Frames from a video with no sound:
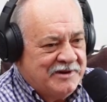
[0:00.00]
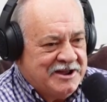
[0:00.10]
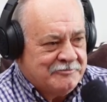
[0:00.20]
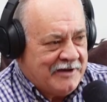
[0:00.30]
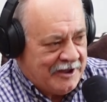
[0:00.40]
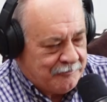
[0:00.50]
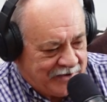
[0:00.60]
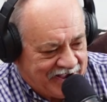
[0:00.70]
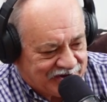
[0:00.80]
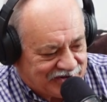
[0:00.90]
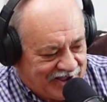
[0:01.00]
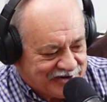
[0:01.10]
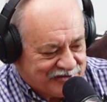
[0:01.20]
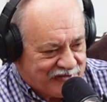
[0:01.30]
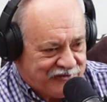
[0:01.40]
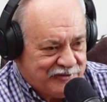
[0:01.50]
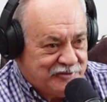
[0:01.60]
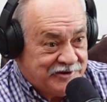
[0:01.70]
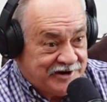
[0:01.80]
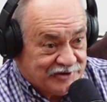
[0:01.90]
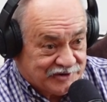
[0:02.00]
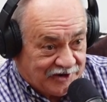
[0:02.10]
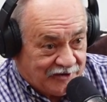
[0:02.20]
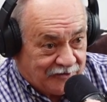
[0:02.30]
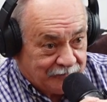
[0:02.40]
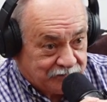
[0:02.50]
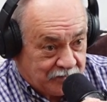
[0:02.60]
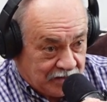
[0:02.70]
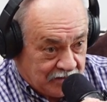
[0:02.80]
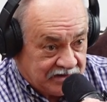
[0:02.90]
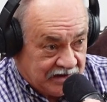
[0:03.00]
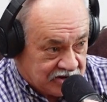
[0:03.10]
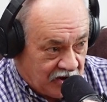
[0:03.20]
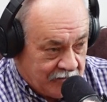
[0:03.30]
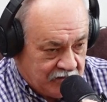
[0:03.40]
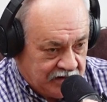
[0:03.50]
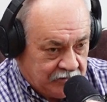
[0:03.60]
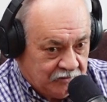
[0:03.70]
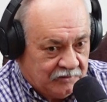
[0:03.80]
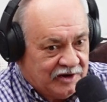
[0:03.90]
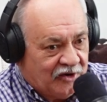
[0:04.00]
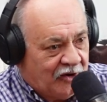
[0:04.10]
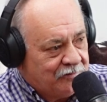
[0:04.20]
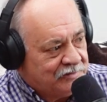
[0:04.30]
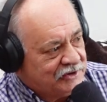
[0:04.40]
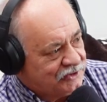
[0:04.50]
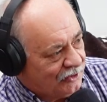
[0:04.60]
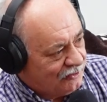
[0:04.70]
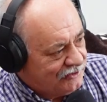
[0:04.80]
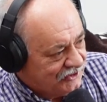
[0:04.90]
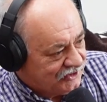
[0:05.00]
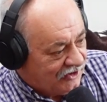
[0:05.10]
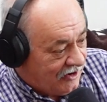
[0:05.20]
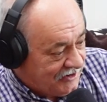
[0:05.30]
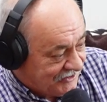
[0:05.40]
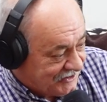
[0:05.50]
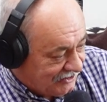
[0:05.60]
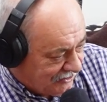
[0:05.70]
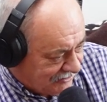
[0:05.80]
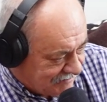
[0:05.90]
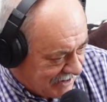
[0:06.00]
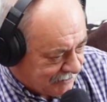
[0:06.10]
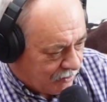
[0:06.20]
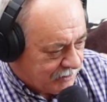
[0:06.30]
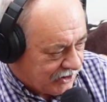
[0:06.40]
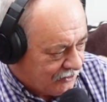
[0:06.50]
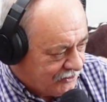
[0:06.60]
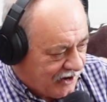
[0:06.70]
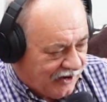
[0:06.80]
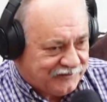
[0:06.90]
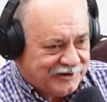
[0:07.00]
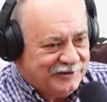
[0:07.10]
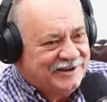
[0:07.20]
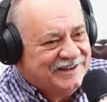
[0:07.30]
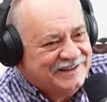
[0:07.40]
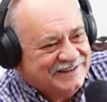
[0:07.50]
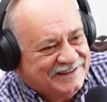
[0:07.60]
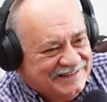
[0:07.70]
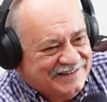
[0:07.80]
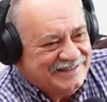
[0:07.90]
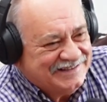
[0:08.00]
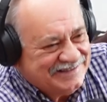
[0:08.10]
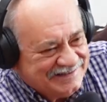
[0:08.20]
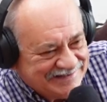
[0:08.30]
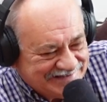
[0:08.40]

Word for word: me and Mom passed Lander a few years ago, the time we went up, and I showed her the sign, I said, "Look, that's where we turned off to." Right.